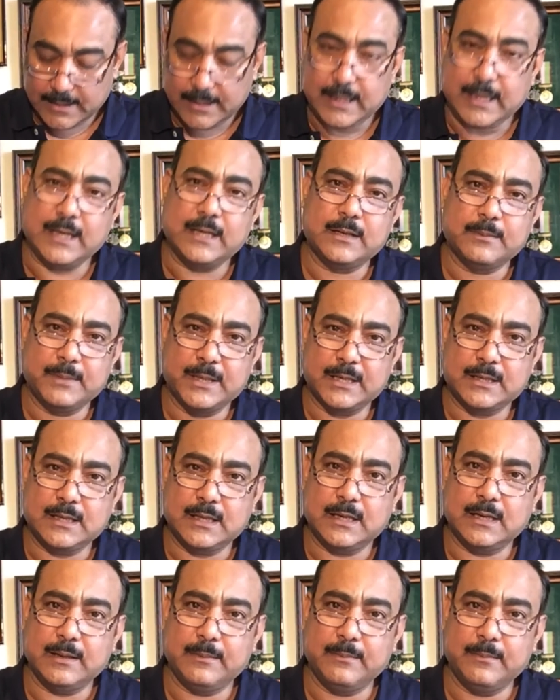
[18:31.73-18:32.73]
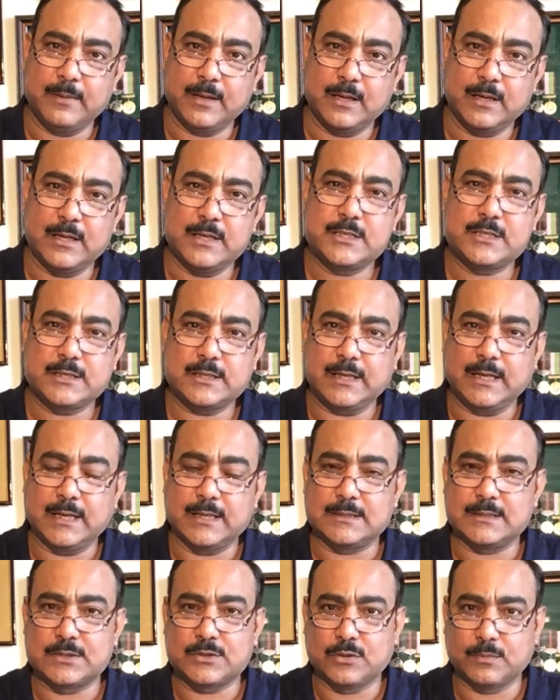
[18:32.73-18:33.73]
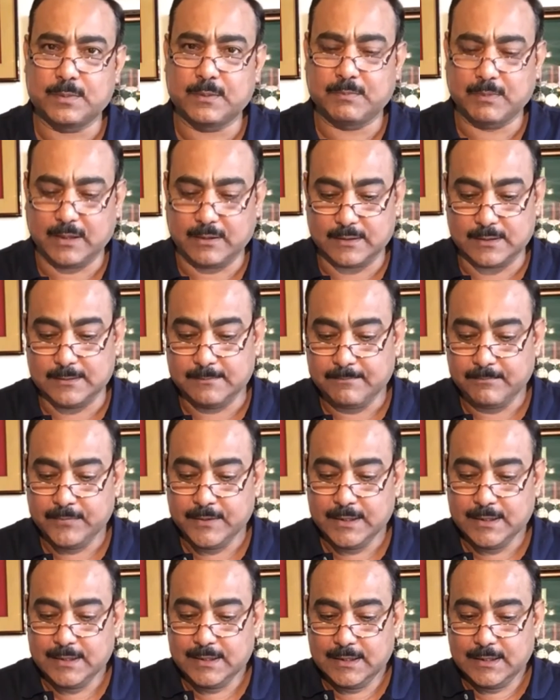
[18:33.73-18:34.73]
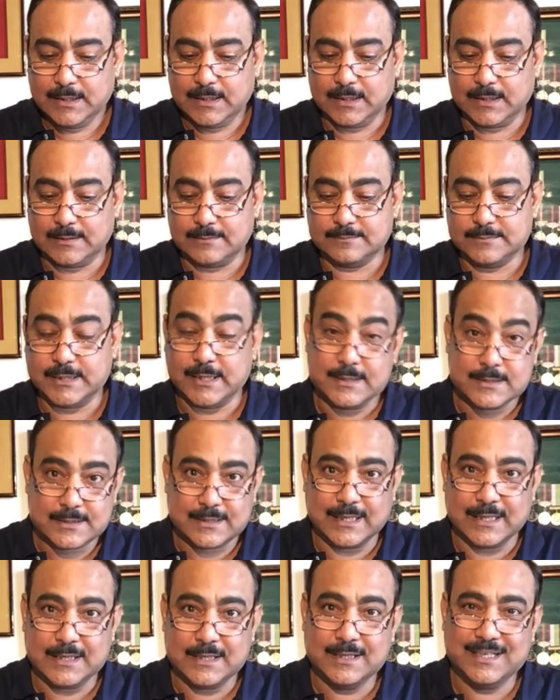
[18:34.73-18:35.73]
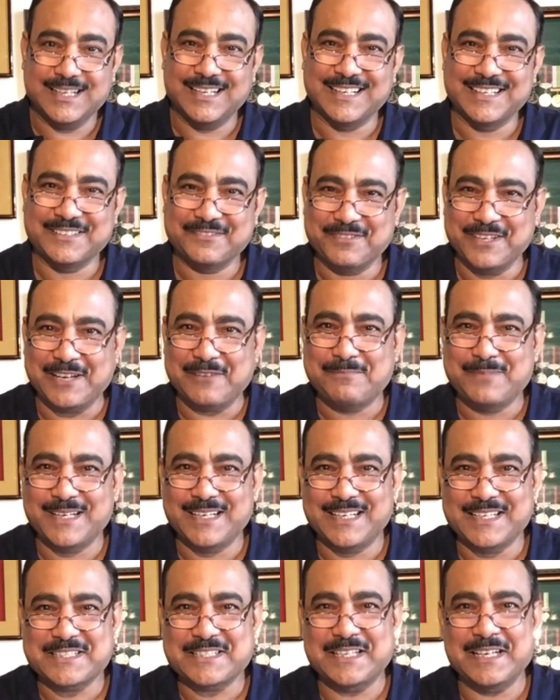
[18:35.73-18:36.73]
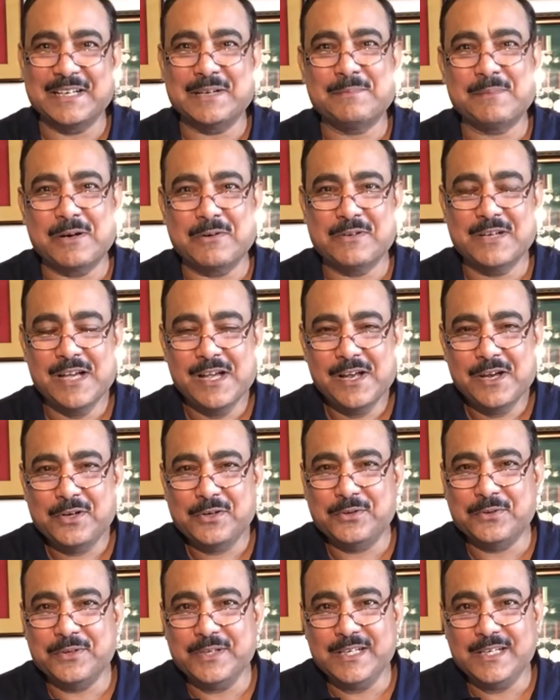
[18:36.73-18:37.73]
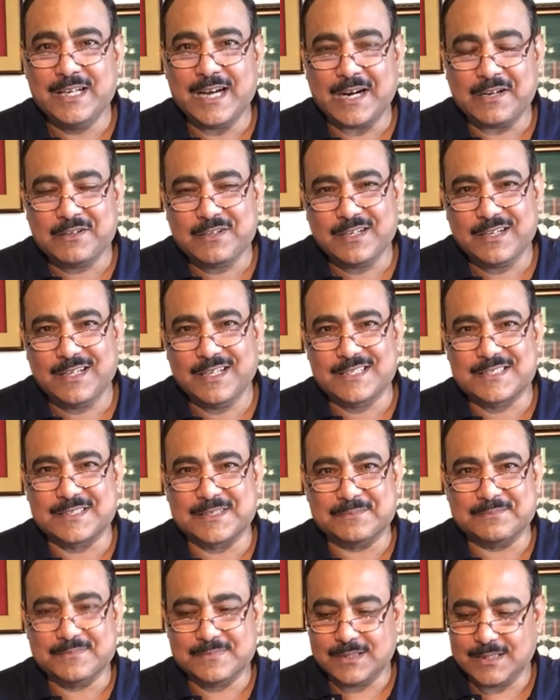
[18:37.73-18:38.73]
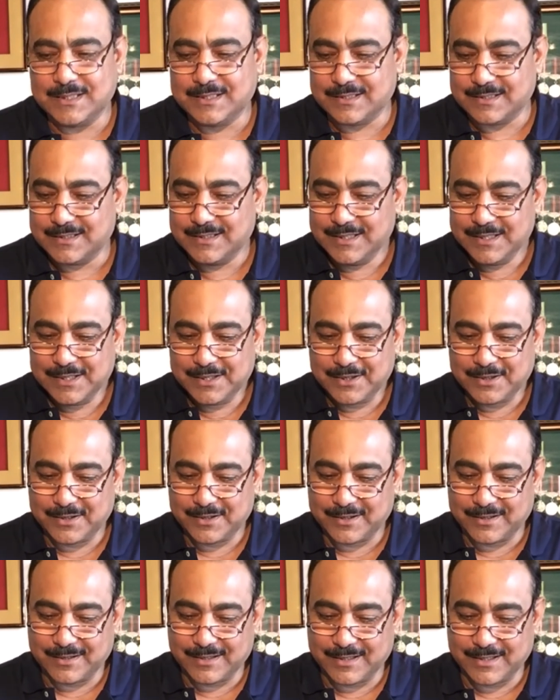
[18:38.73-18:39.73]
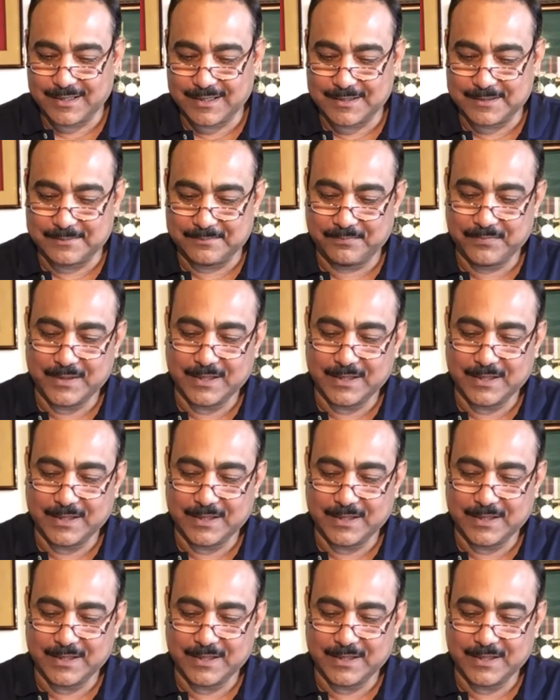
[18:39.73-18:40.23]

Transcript: and America emerged as a superpower. Since then, we have been listening about unilateralism or